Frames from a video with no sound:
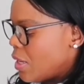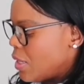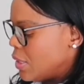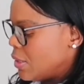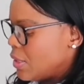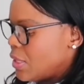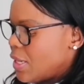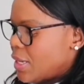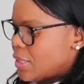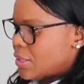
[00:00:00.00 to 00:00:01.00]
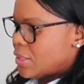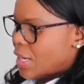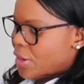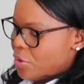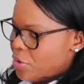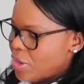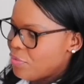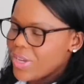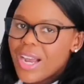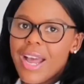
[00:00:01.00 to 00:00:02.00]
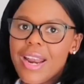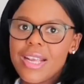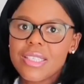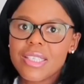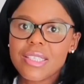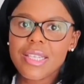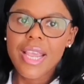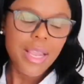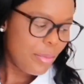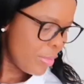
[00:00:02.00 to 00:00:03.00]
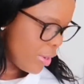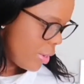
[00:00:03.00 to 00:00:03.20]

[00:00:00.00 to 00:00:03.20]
Let's see, guys. I don't know if the color is the same.